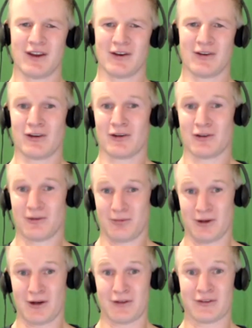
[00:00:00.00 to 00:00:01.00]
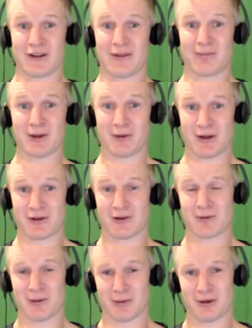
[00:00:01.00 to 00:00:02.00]
And you, when I say the big one, you
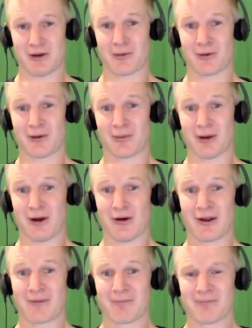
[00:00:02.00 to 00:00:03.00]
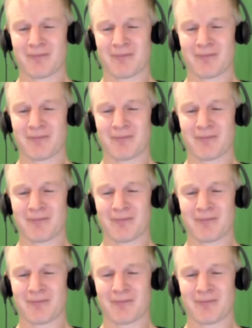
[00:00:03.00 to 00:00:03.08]
probably know where I'm going.